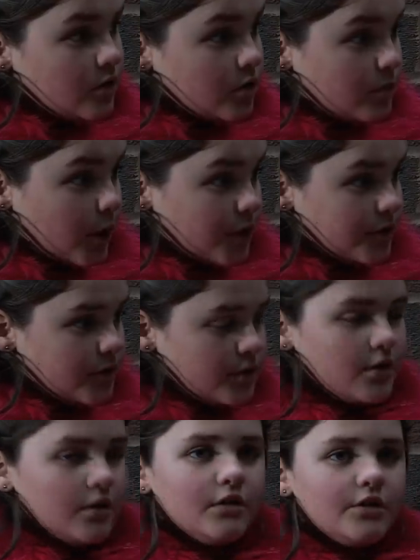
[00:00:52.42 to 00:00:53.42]
Come on,
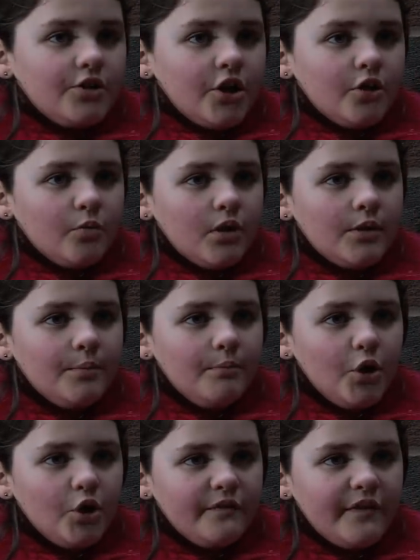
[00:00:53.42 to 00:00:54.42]
you,
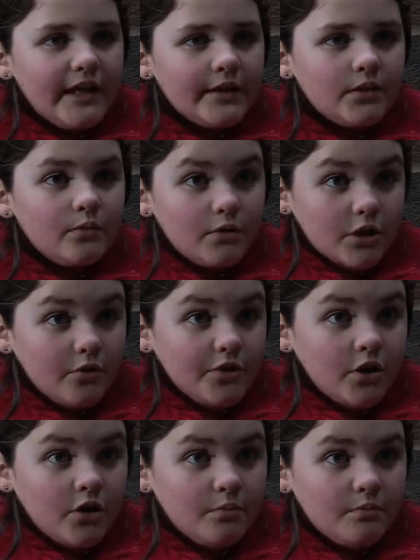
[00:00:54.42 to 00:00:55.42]
move it. We're going
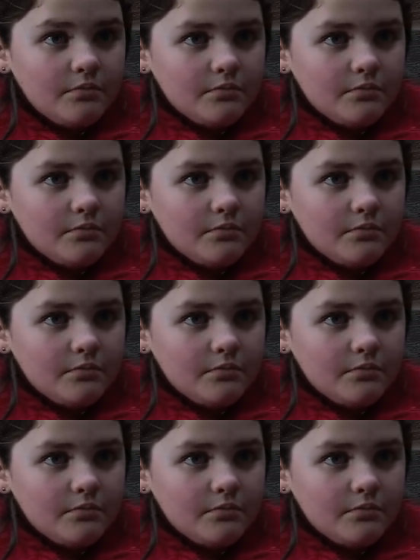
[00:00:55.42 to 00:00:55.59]
home.